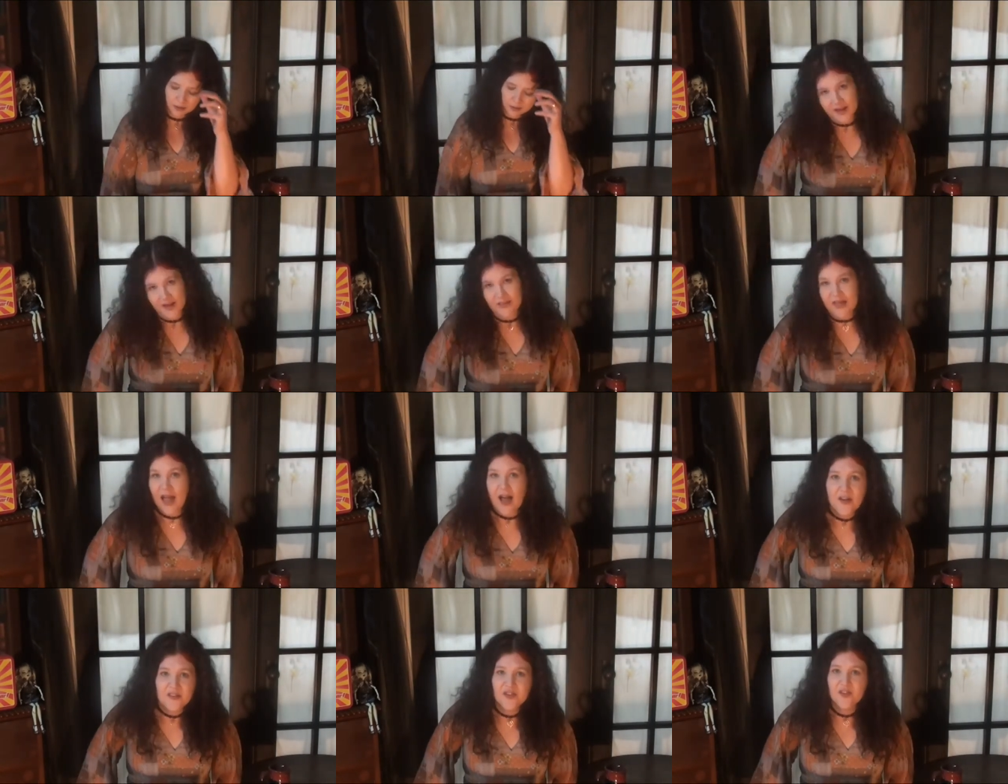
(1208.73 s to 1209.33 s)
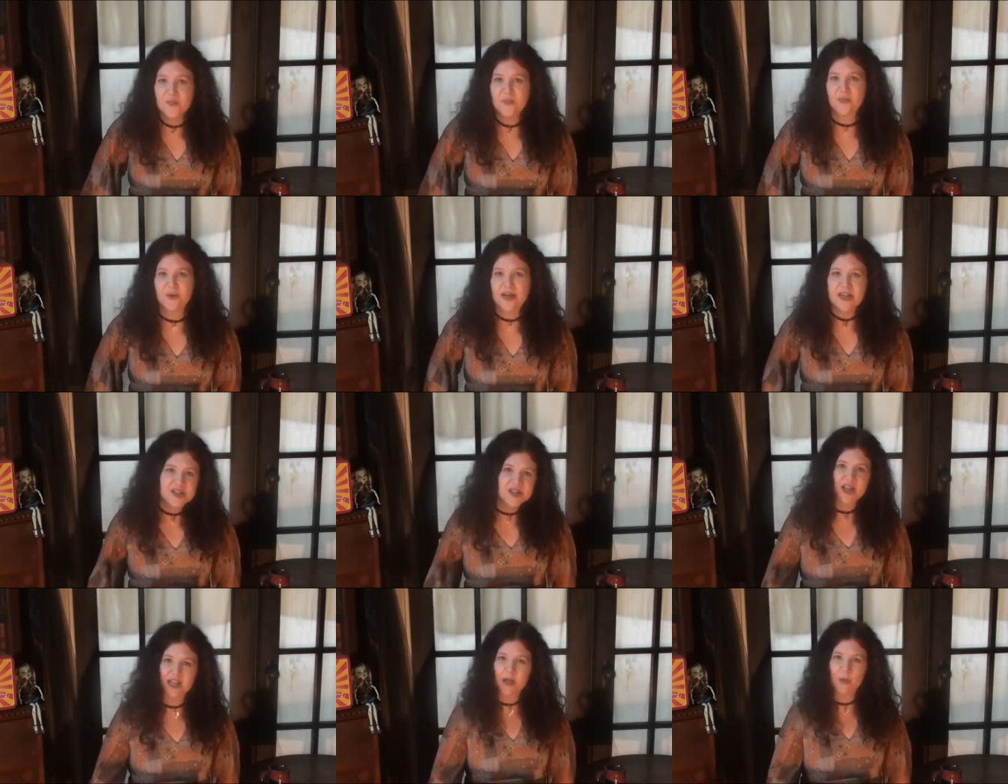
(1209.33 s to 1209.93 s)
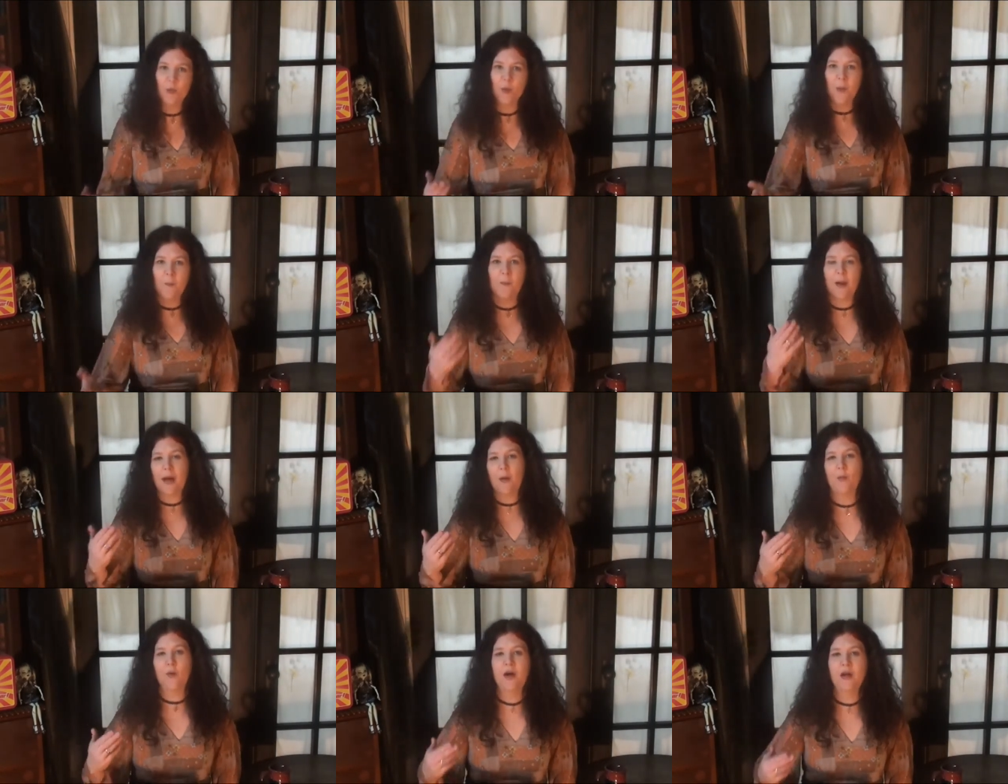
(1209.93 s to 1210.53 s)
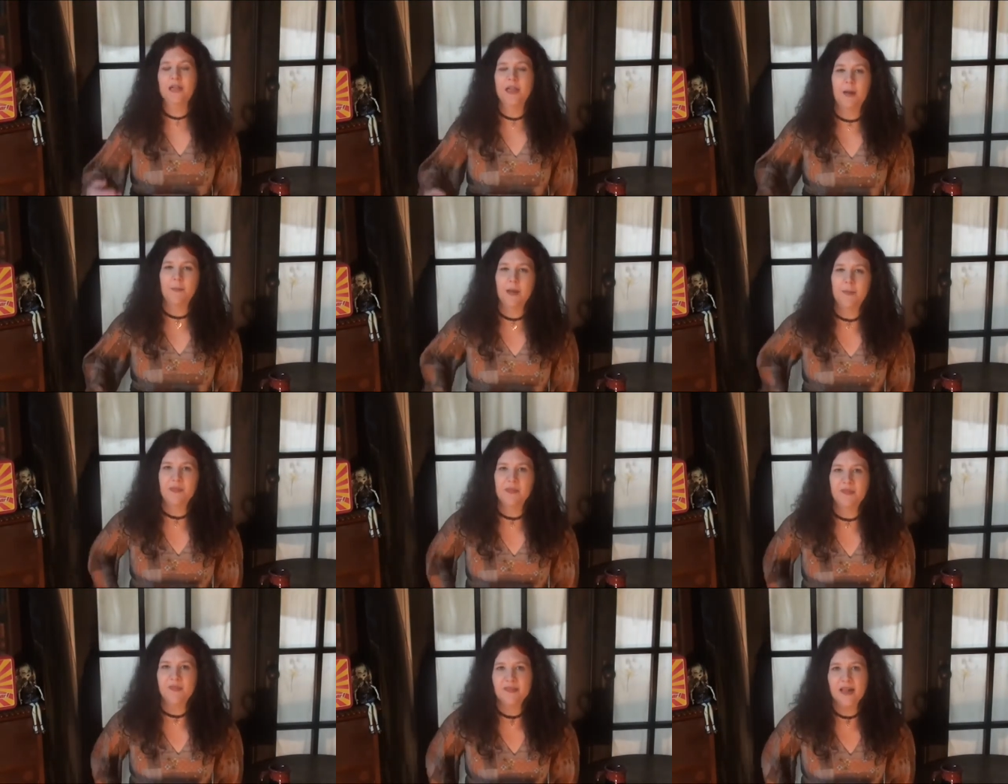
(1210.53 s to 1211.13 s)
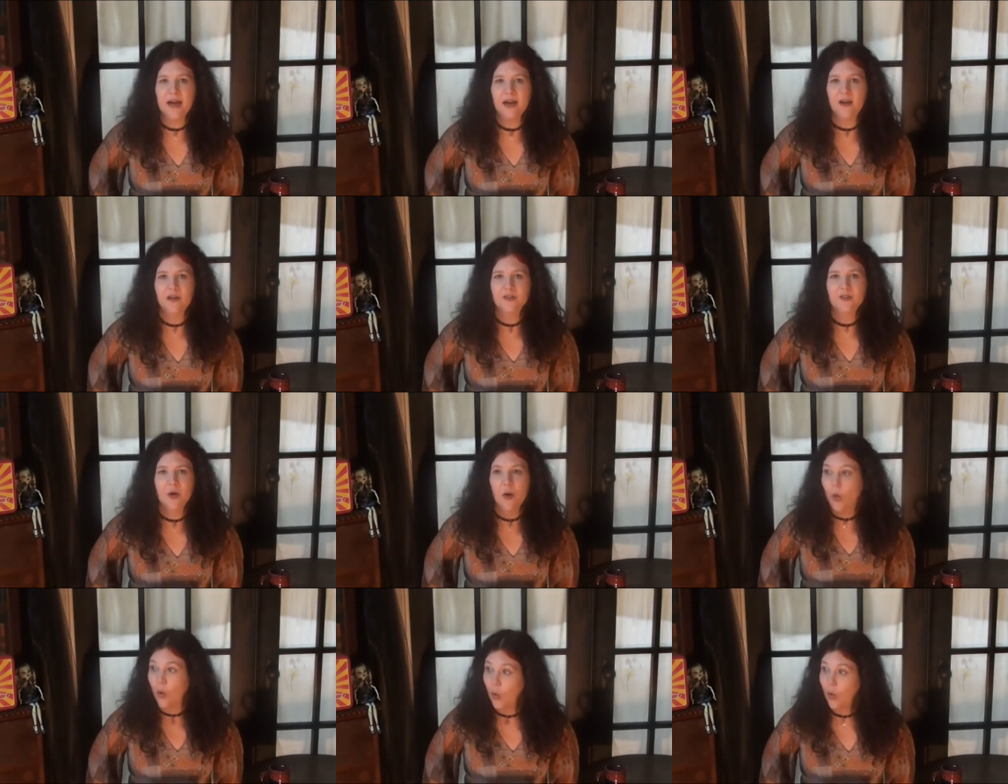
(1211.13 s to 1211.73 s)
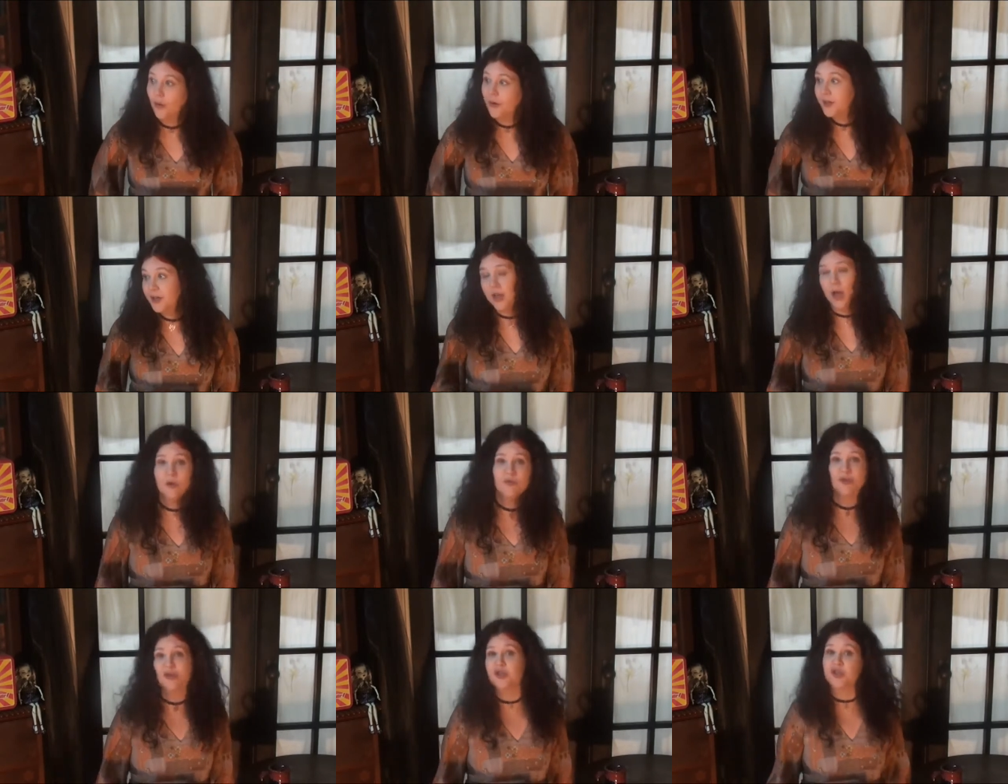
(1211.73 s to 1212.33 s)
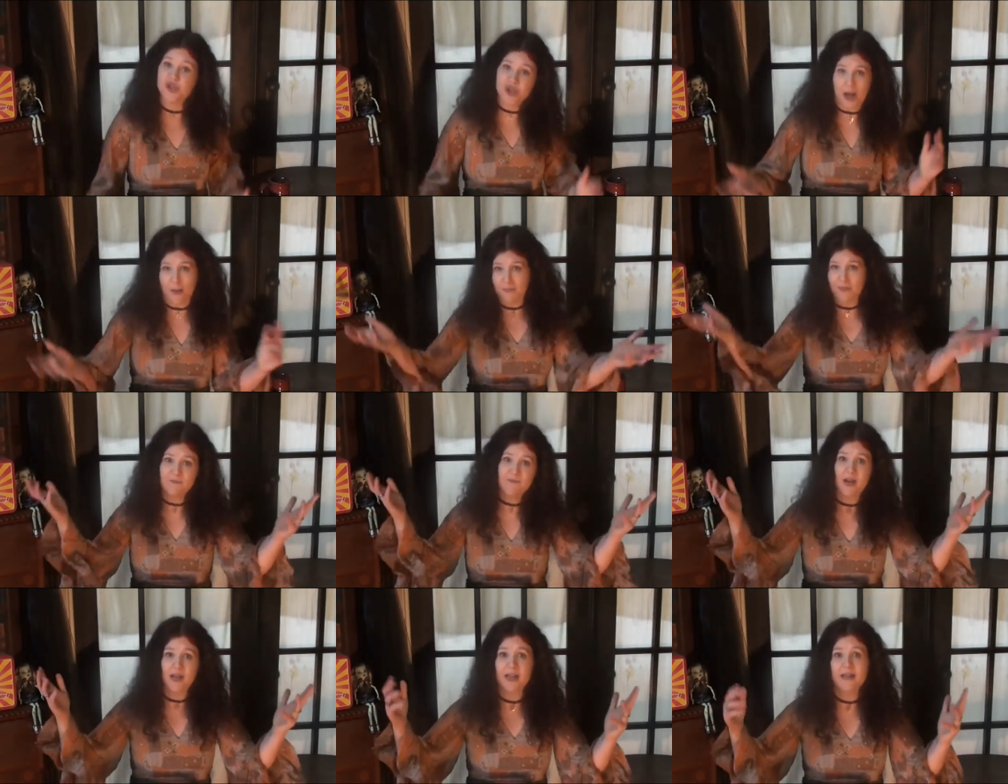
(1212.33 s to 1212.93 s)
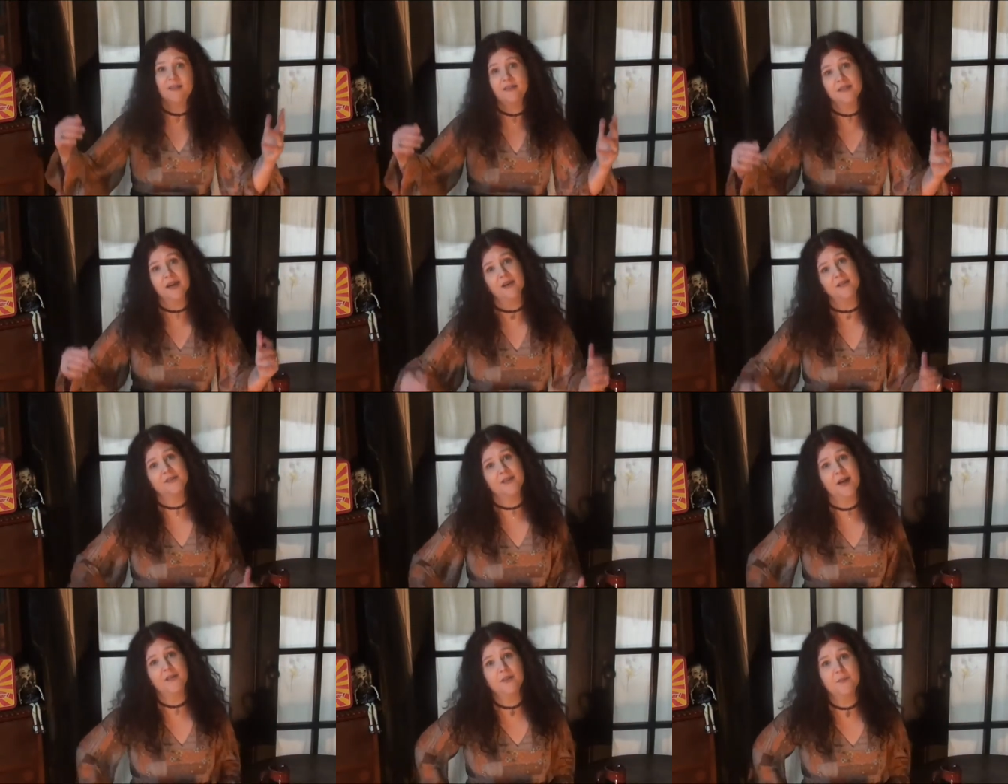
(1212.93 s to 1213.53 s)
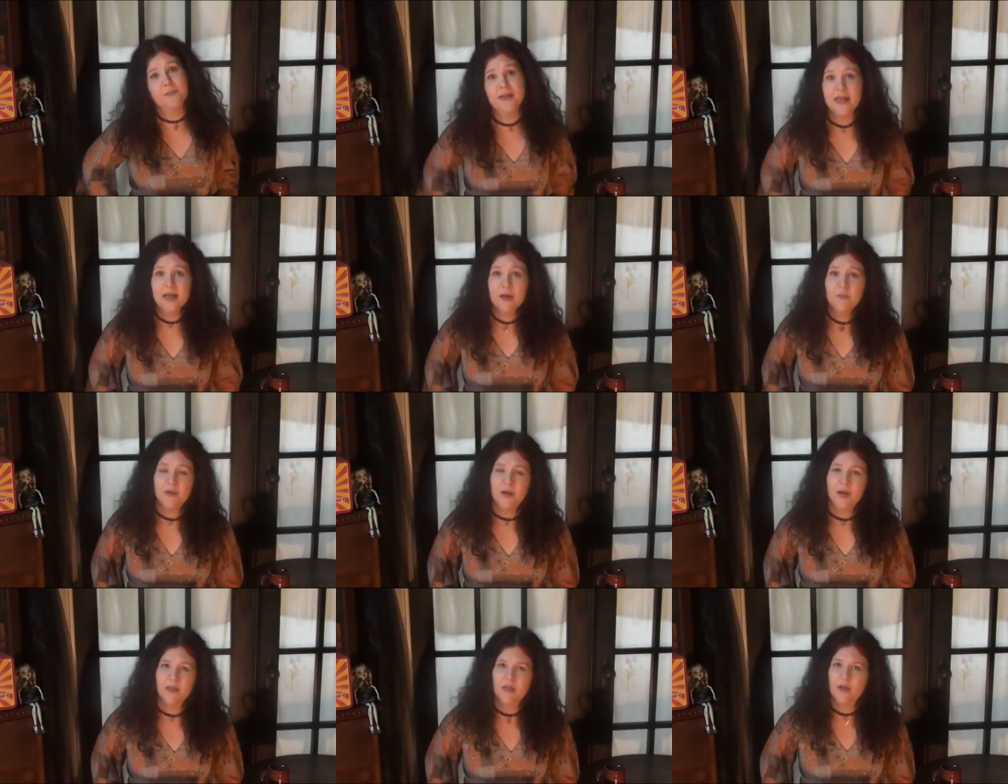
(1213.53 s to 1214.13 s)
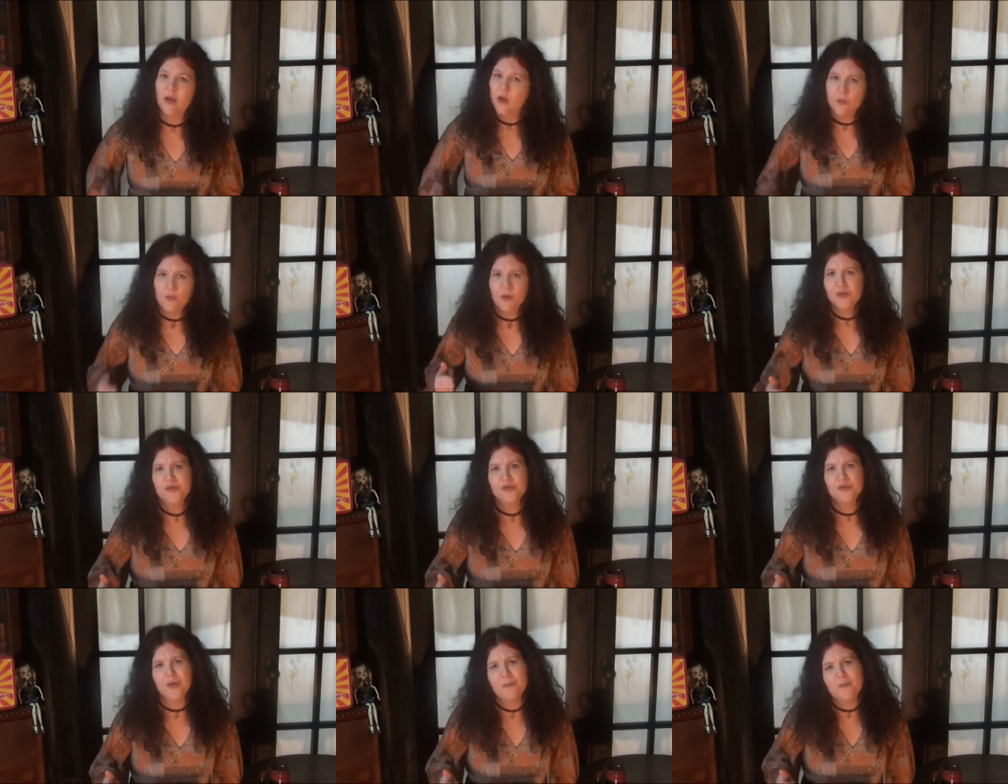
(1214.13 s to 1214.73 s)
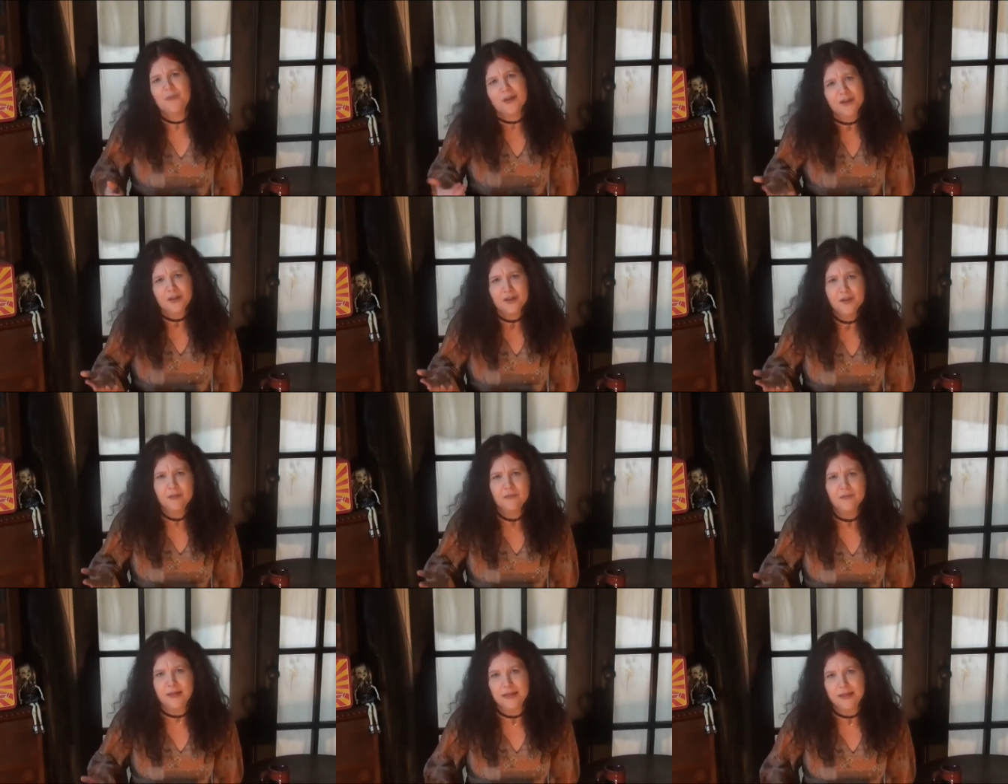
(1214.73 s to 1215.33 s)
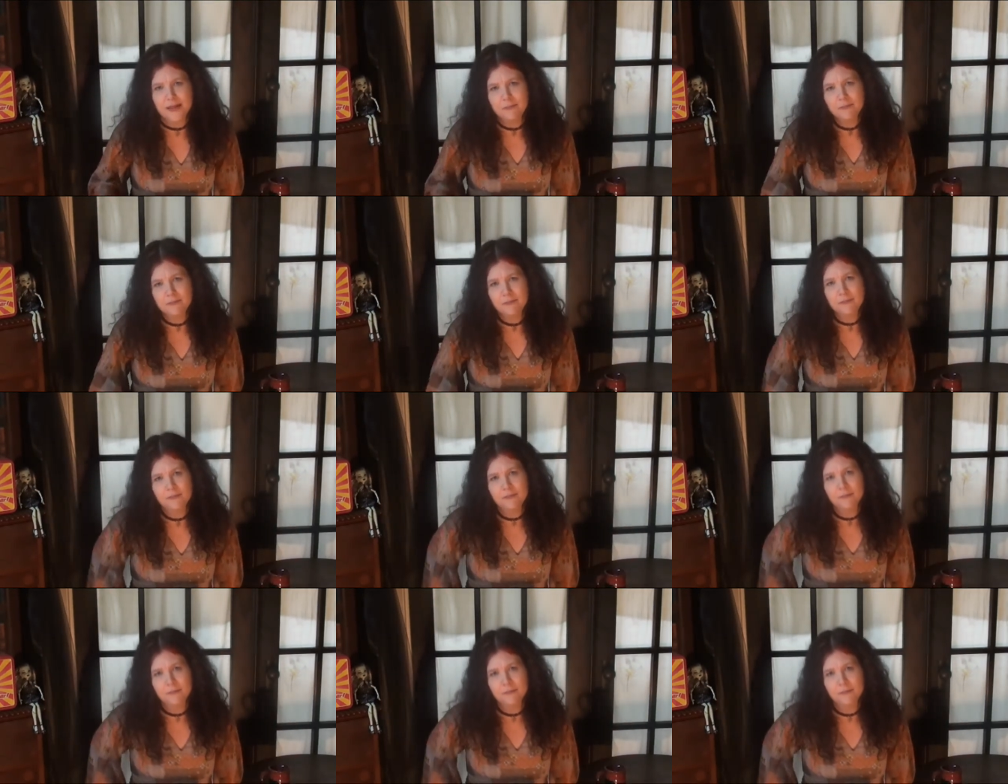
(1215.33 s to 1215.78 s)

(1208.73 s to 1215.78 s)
If the house is breached, get them one by one coming up the stairs. Or, you know, just chop the fucking stairs down to begin with. Once you're up there, you don't need them.